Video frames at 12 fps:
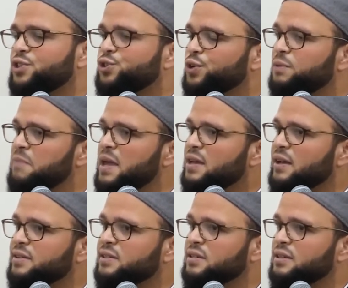that should
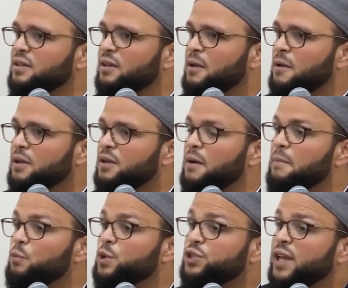make us,
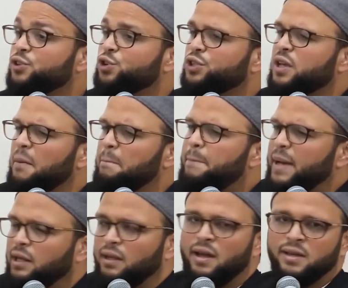com- that should
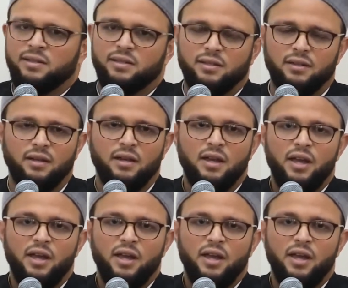compel us